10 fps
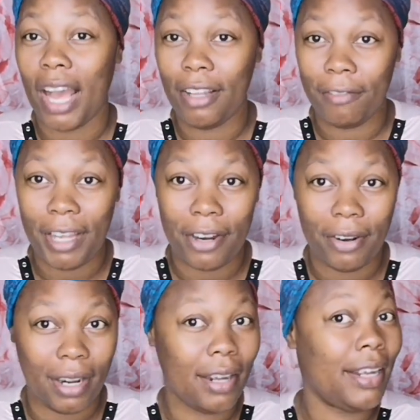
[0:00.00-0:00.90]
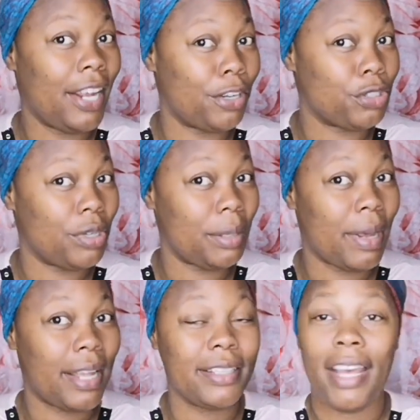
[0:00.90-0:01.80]
aloe vera hair
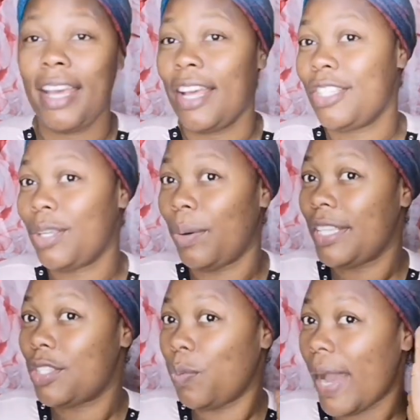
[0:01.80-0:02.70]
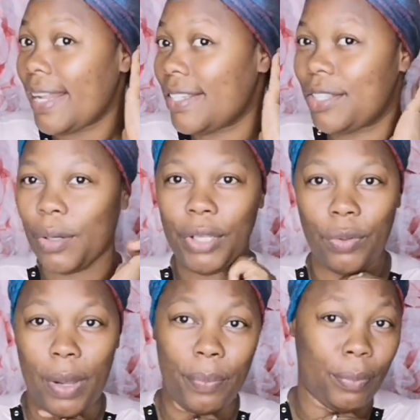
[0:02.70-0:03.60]
treatment, so it's wet, so
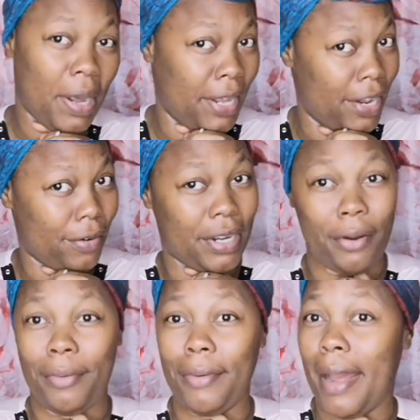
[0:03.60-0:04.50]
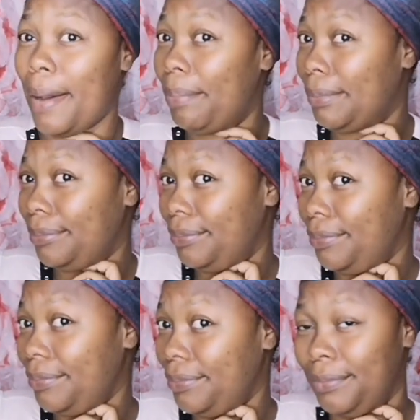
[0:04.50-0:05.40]
you know I put my hair in a wrap.
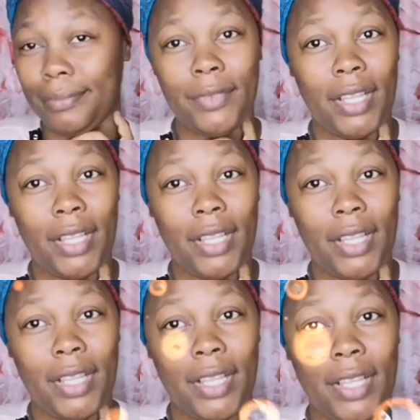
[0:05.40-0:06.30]
So